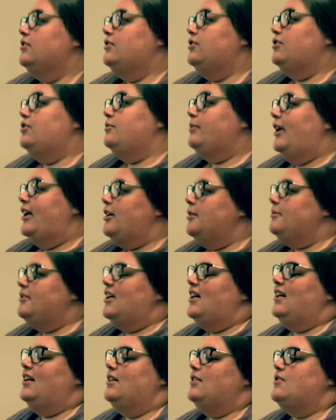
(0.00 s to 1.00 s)
You end
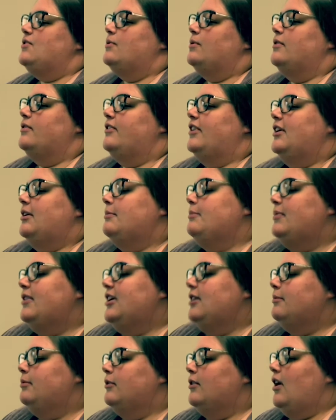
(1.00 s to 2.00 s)
up getting a sort of like
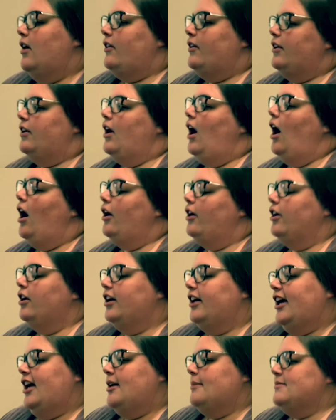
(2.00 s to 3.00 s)
Big Brother
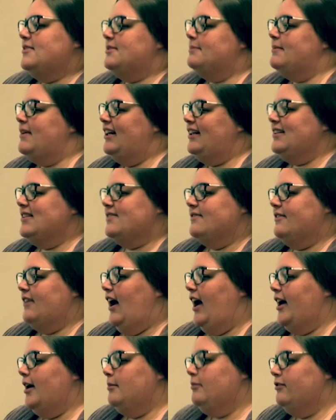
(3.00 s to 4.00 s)
Hunger Games mix
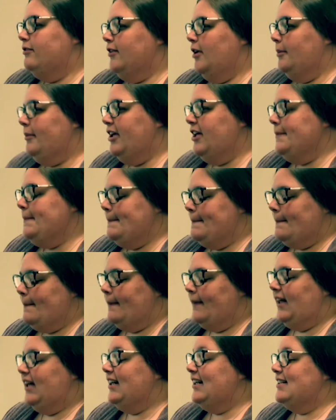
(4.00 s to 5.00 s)
vibe from it,
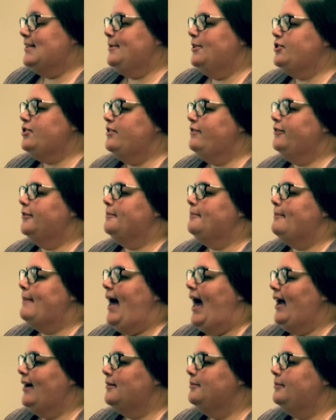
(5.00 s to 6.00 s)
and especially from
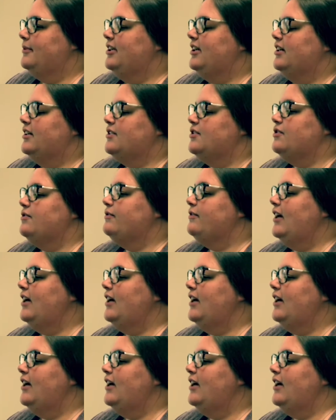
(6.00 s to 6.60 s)
Mac, because you